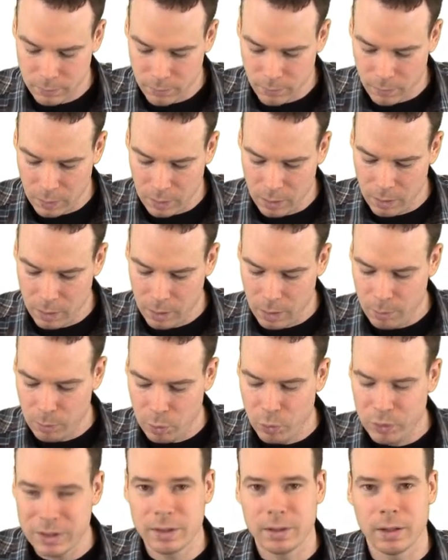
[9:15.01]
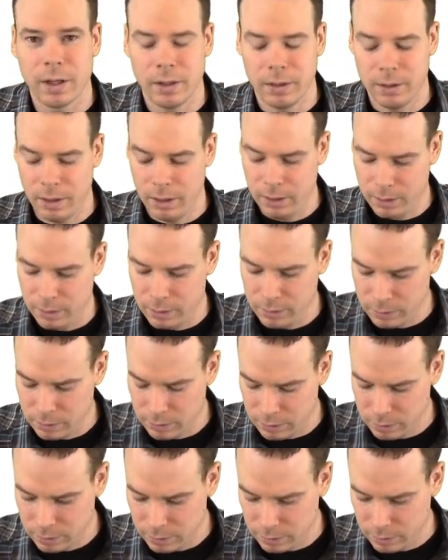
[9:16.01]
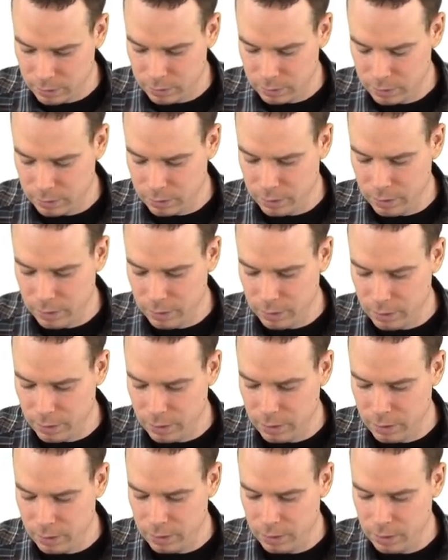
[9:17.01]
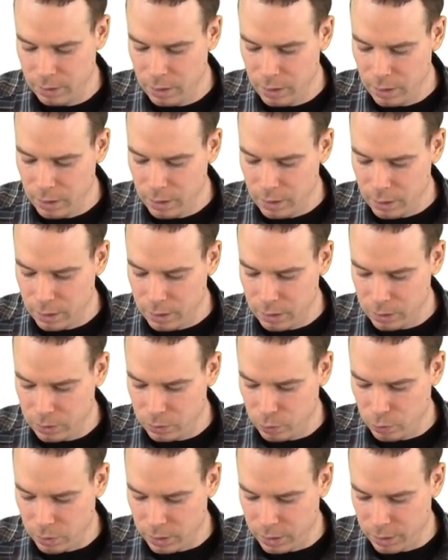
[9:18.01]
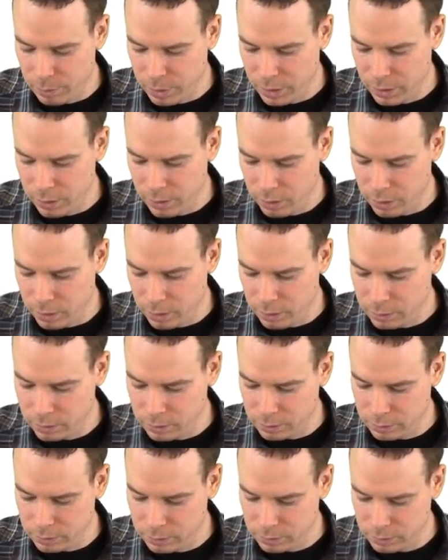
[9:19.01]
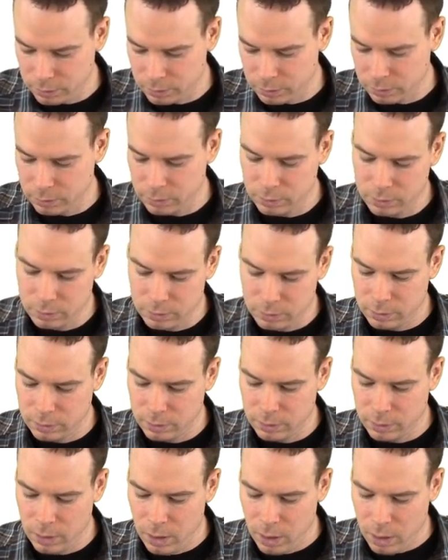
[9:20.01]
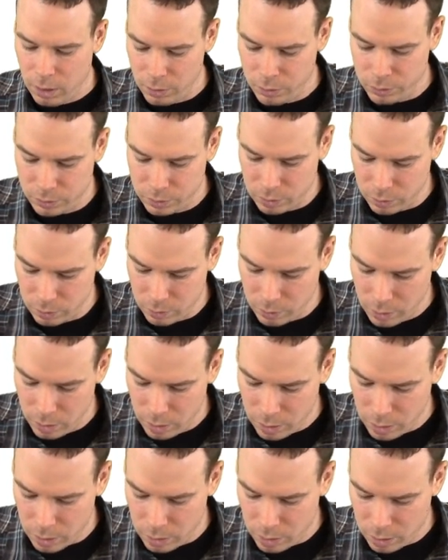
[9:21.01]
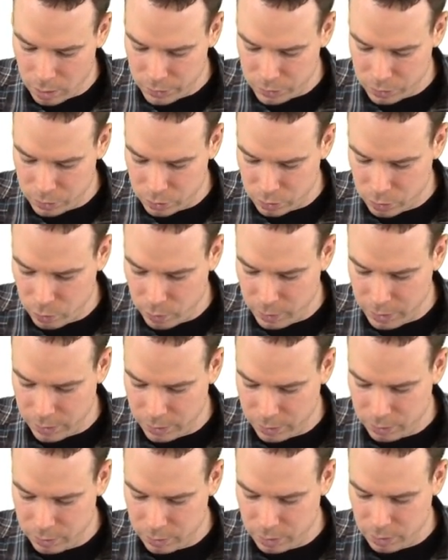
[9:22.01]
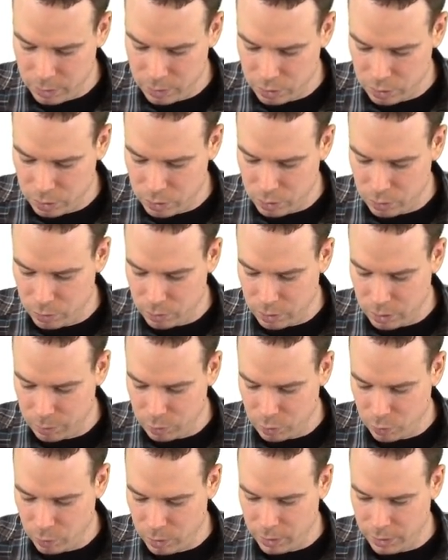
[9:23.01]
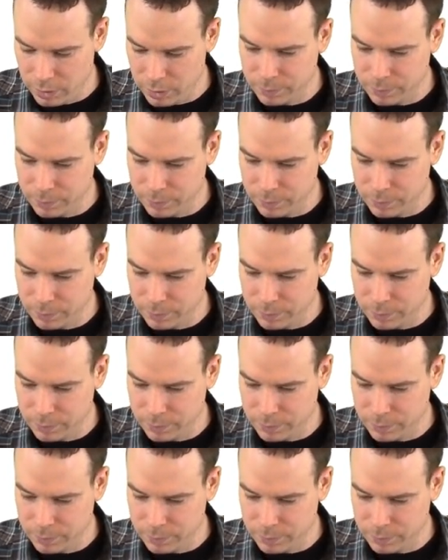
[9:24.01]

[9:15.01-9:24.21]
But what's sine theta? Sine theta is y by r. Oh, so r squared is 2 times y.